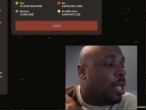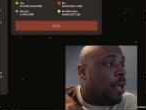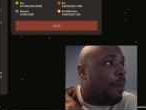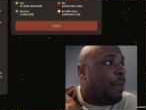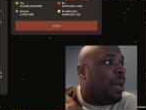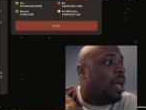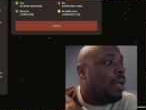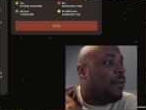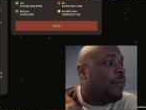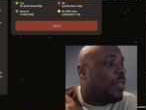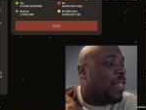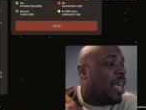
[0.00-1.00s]

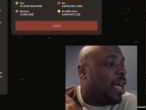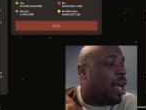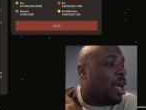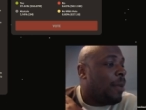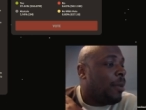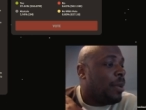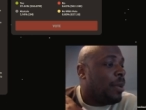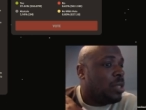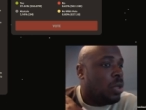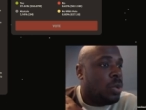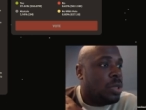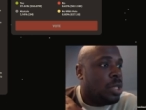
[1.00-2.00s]
But for that, I'm going
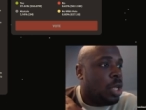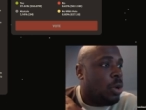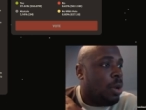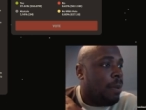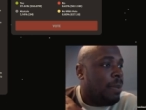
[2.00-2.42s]
to also